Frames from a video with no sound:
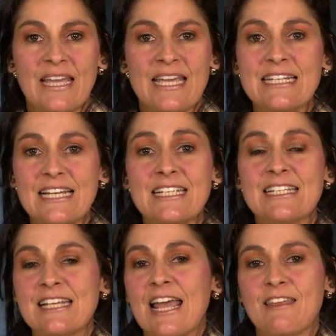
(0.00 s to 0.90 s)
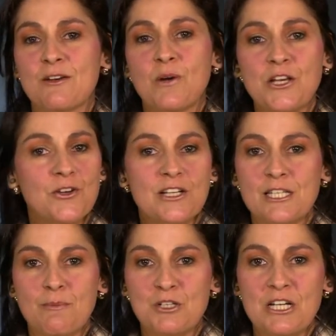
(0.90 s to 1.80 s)
He doesn't say that when you
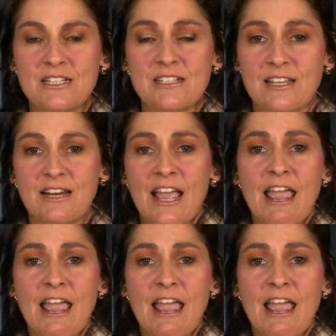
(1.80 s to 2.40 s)
accept Jesus that